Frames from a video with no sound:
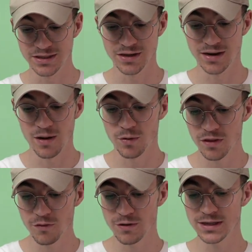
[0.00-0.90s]
good, and one of
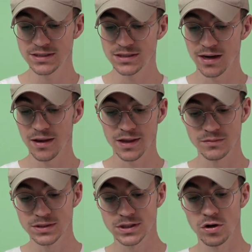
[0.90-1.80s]
the reasons I like
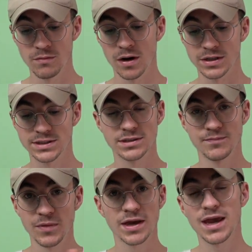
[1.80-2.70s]
them so much,
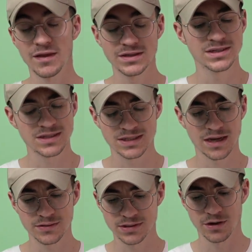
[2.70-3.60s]
again, this is going to
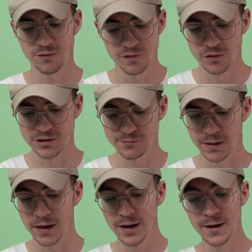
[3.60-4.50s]
sound so forced,
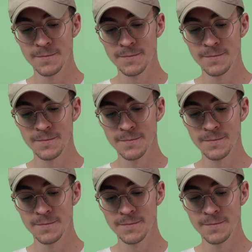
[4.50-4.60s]
but